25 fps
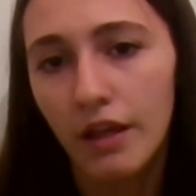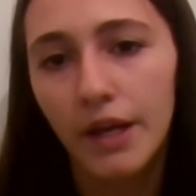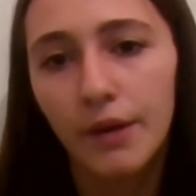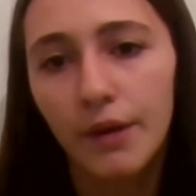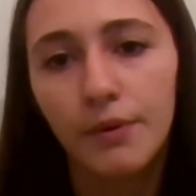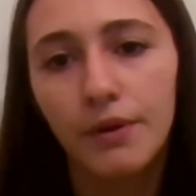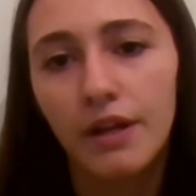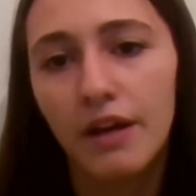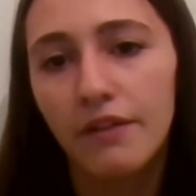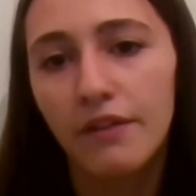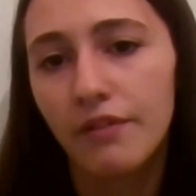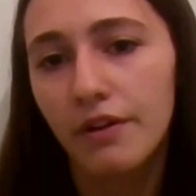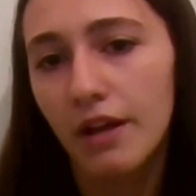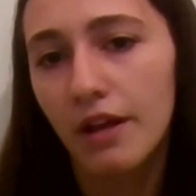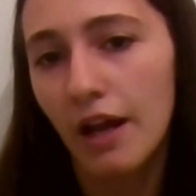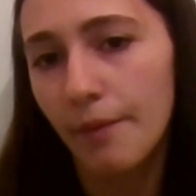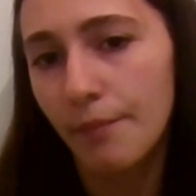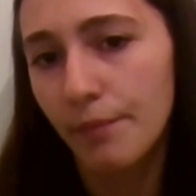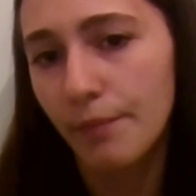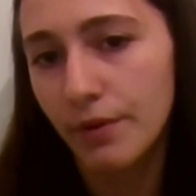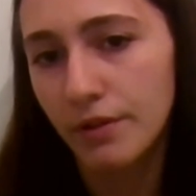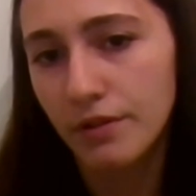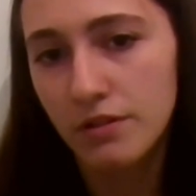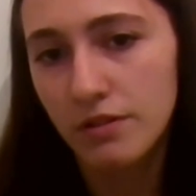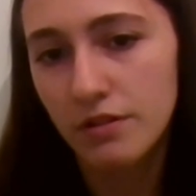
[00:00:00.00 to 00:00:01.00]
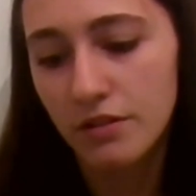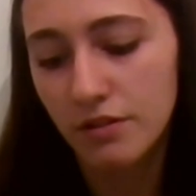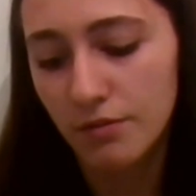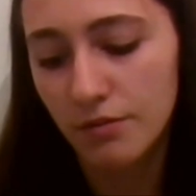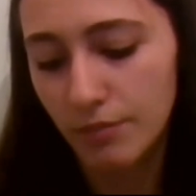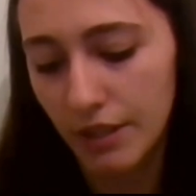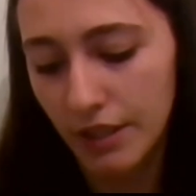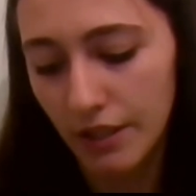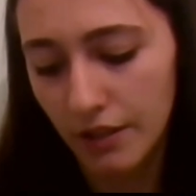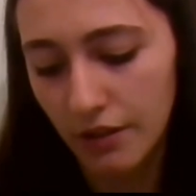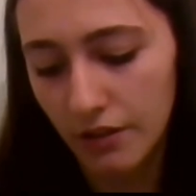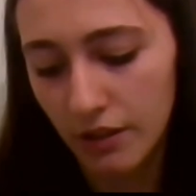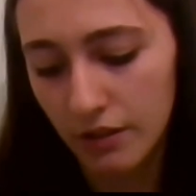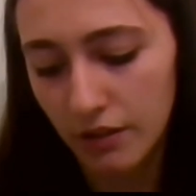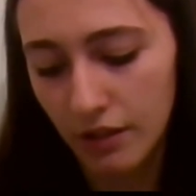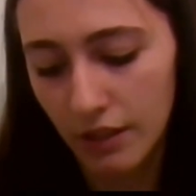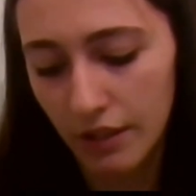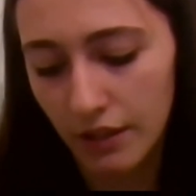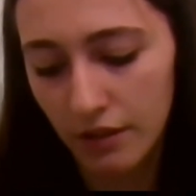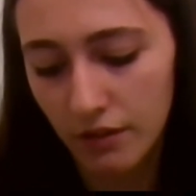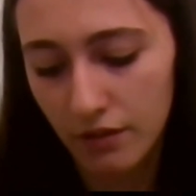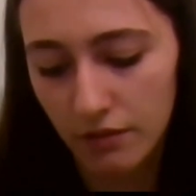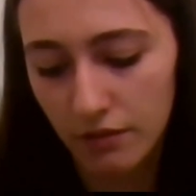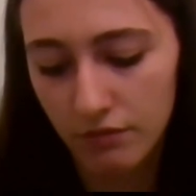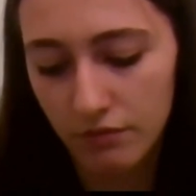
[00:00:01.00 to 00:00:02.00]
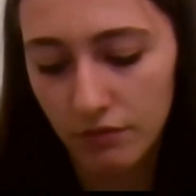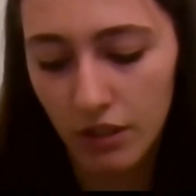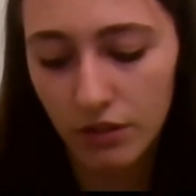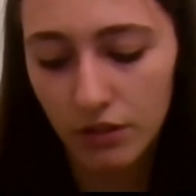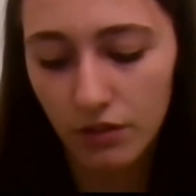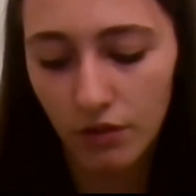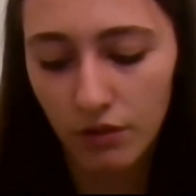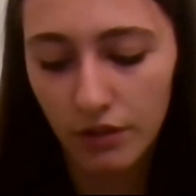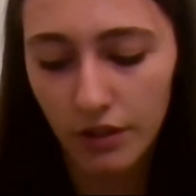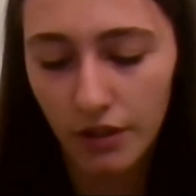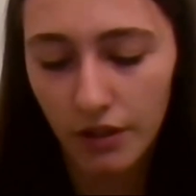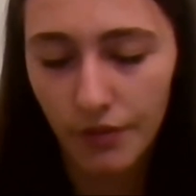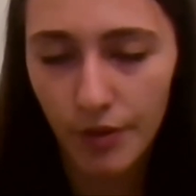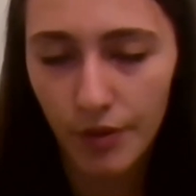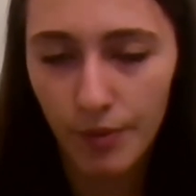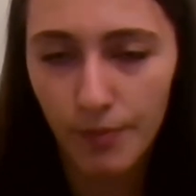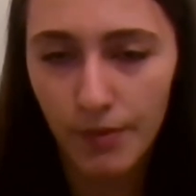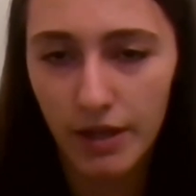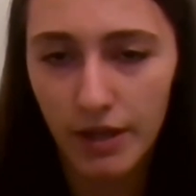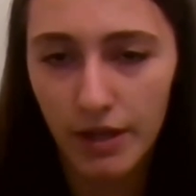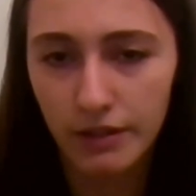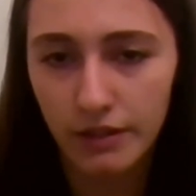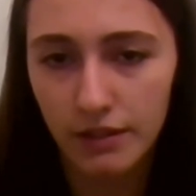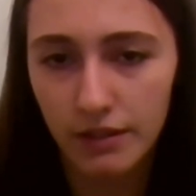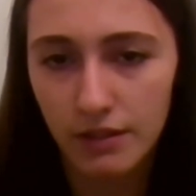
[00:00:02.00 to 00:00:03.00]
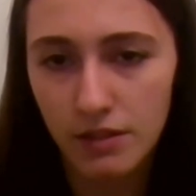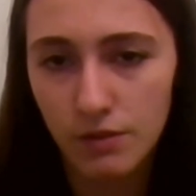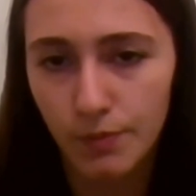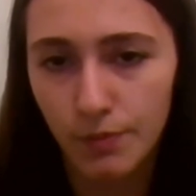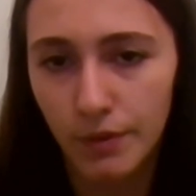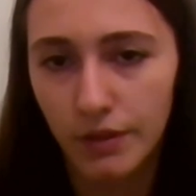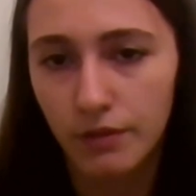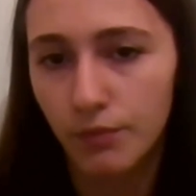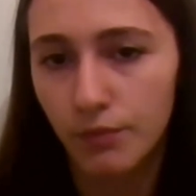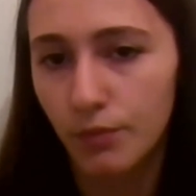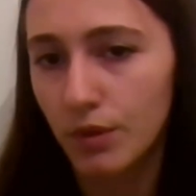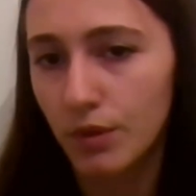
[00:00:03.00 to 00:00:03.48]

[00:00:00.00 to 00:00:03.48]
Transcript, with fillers: Like whatever happens to me, not like not only on the mountains, but